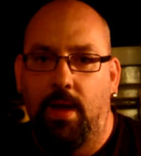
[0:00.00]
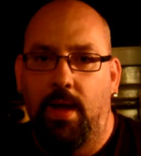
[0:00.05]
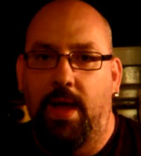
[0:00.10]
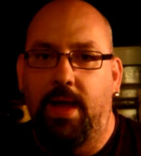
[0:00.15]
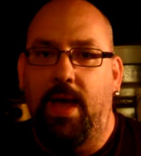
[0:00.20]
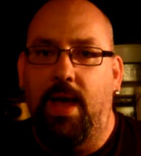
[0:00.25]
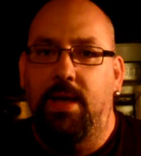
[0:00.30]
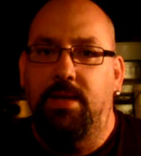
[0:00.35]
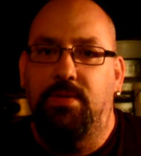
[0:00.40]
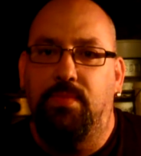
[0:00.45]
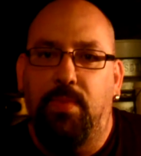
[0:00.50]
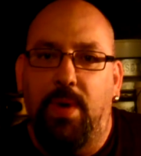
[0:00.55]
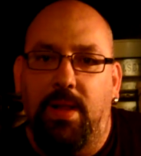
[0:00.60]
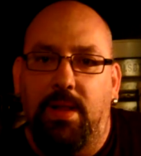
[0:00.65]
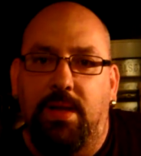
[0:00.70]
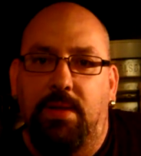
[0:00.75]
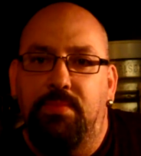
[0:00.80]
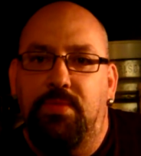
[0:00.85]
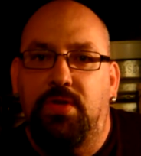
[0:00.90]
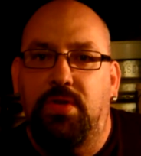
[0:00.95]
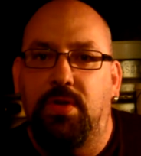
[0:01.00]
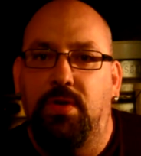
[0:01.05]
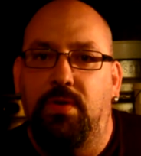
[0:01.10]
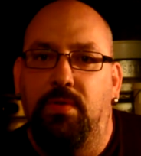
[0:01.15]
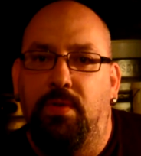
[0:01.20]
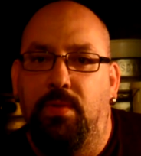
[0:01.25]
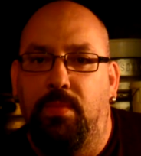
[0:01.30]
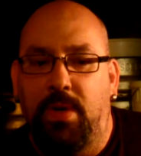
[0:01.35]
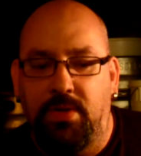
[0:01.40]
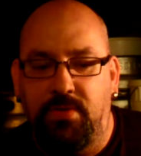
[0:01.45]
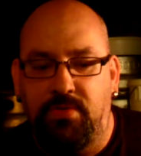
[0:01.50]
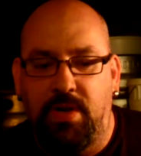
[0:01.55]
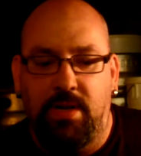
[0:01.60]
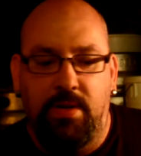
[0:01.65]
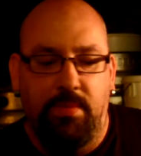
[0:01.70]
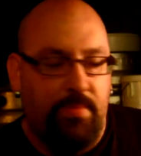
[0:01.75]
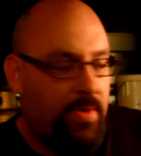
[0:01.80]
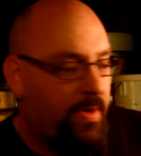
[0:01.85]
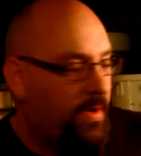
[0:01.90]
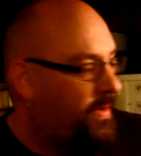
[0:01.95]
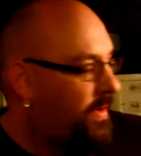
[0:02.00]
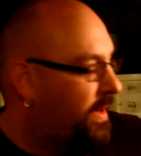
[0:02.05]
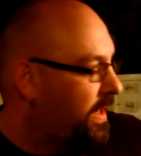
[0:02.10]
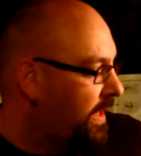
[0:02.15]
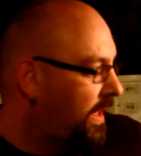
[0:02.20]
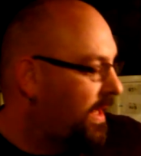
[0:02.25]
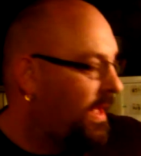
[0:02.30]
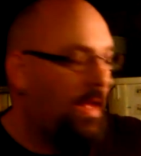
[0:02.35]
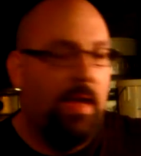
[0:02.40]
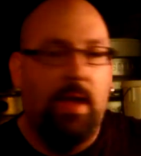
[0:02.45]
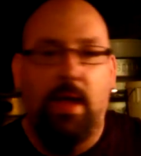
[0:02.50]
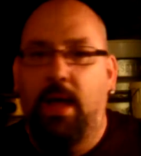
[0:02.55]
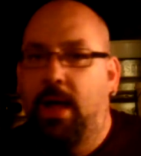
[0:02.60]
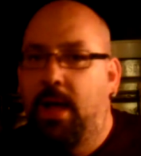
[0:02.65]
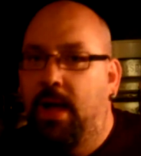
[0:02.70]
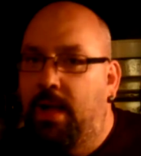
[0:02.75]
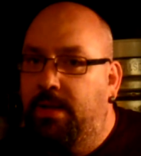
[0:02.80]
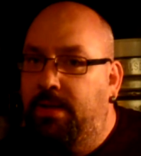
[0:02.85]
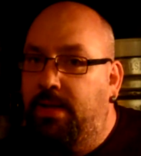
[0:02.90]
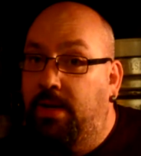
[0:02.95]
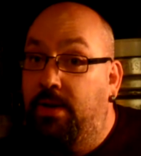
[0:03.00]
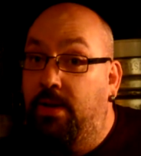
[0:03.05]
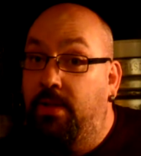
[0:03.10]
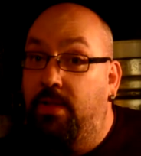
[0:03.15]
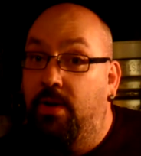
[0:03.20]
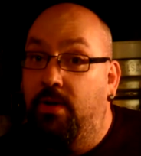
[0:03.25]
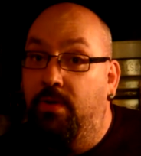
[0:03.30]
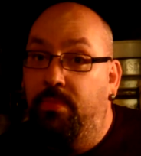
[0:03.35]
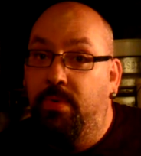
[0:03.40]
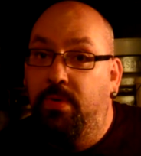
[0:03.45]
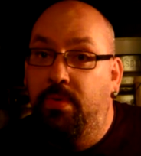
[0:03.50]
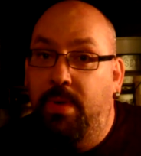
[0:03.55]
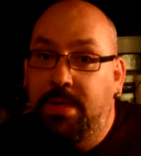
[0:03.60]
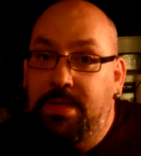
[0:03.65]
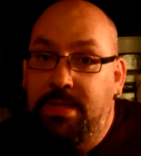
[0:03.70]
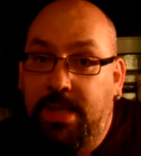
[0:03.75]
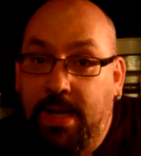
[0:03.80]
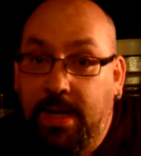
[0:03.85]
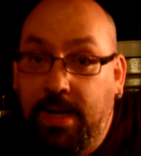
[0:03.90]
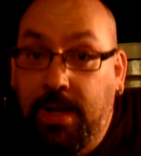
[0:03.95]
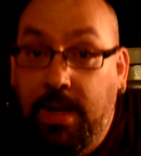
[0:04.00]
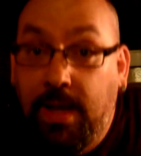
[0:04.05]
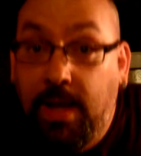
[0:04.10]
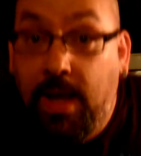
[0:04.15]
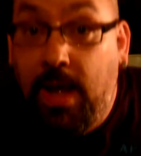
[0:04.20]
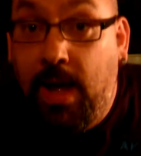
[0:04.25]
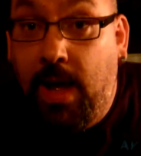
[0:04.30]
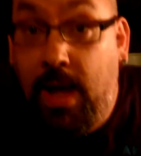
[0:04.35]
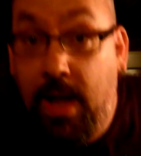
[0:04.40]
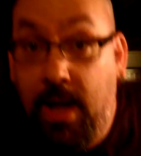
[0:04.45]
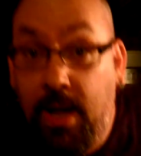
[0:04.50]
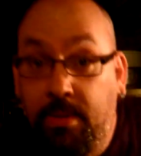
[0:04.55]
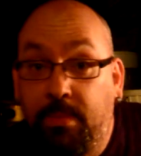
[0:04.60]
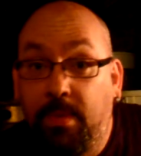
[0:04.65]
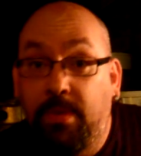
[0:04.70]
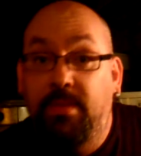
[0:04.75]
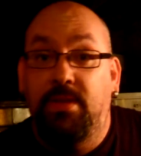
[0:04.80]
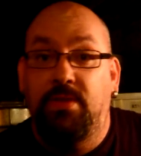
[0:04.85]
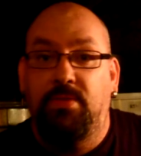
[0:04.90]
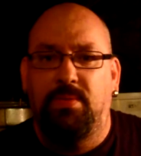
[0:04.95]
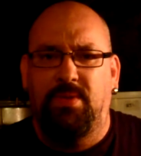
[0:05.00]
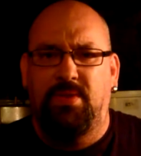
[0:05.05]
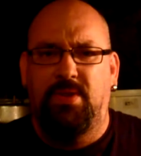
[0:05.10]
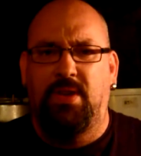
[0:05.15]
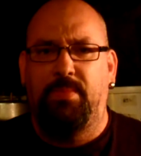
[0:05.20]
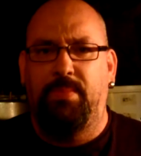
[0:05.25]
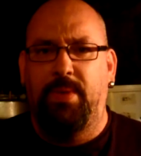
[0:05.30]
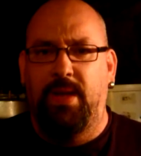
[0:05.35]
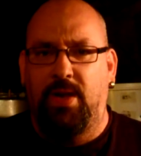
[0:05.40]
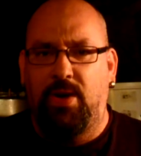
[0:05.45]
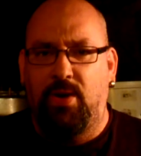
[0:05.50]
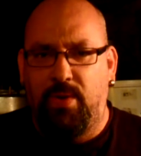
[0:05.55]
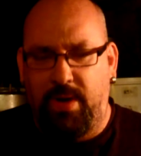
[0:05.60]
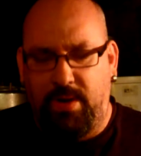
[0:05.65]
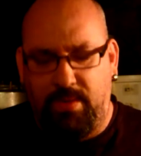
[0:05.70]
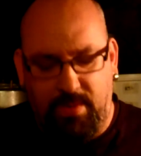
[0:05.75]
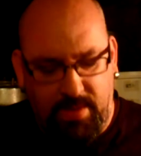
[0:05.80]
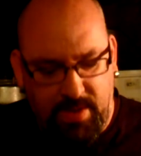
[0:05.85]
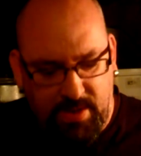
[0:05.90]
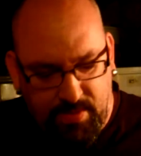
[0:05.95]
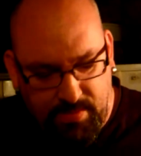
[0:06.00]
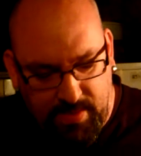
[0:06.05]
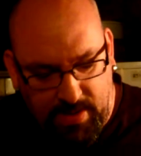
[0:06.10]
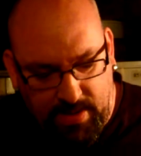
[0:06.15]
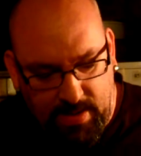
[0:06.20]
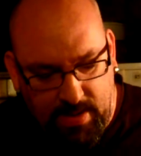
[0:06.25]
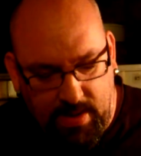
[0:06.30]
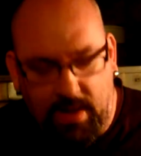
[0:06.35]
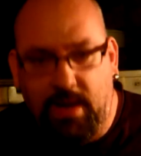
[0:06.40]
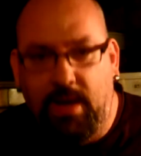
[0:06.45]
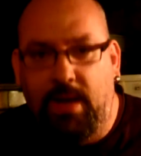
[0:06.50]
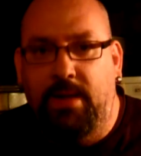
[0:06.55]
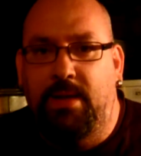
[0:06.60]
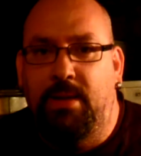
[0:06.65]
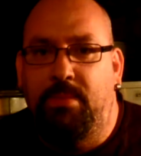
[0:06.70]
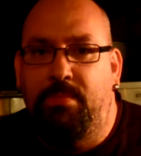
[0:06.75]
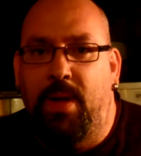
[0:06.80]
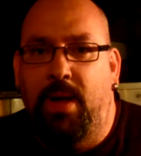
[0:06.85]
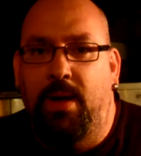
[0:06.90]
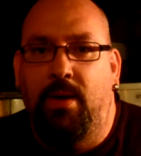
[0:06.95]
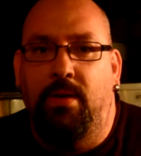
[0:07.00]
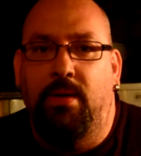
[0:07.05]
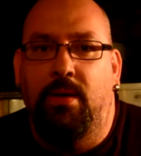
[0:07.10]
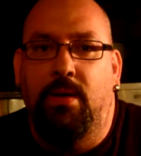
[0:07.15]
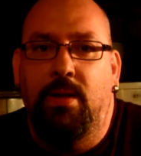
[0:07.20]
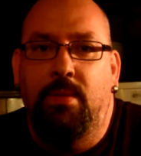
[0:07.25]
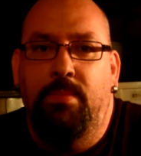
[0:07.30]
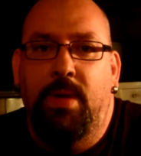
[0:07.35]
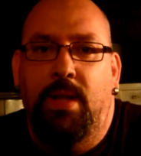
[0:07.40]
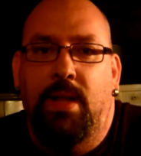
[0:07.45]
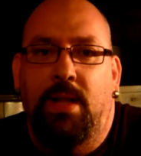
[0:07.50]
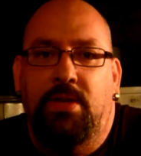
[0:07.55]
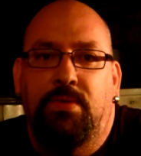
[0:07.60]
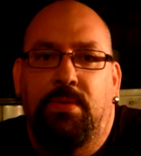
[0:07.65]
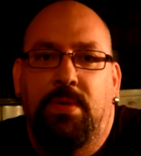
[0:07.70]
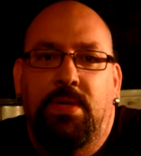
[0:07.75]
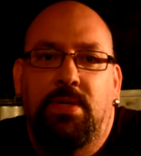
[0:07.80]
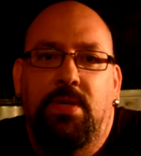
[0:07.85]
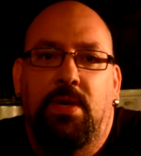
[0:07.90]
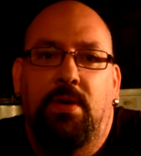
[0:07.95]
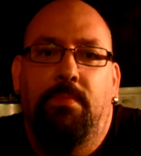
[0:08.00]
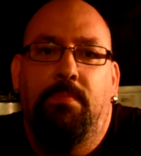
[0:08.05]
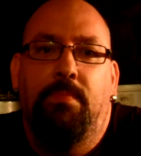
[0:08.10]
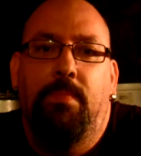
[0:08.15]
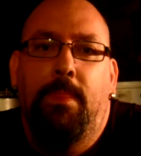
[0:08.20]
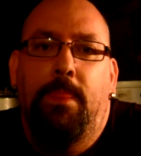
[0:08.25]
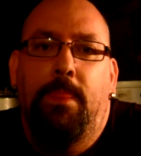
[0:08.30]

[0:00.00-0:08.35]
Hey guys, welcome to the Welsh Dragon Brewery and another Homebrew Wednesday. This one's going to be a quick one this week. I did bang on a little bit last week, so